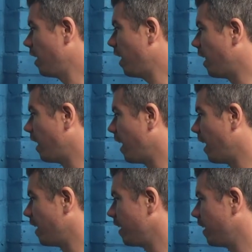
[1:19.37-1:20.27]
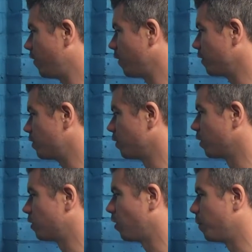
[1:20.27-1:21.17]
And then if we've still
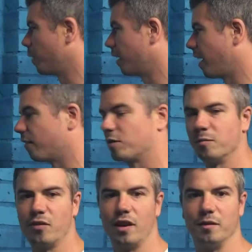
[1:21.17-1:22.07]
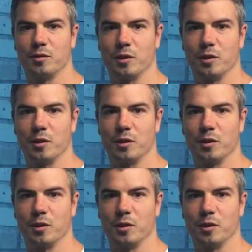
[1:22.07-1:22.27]
got time, we're going to have some fun.